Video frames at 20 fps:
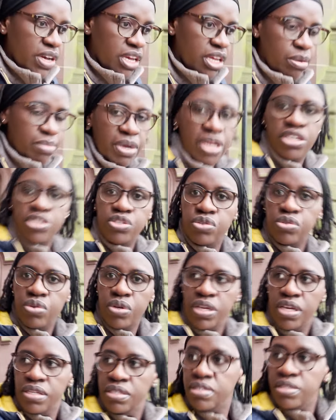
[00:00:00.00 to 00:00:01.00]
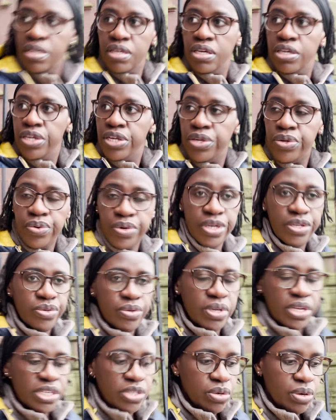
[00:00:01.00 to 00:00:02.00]
can manage to donate. You can
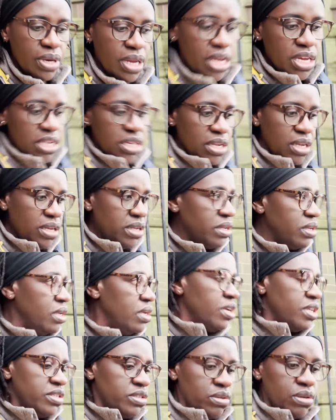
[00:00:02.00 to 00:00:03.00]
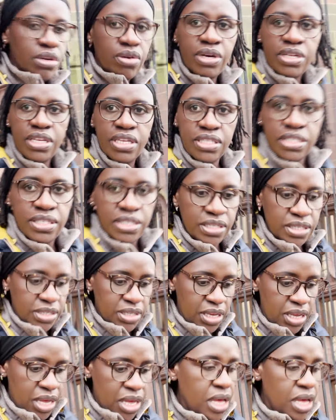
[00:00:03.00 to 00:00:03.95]
donate online. So nowadays it's easy.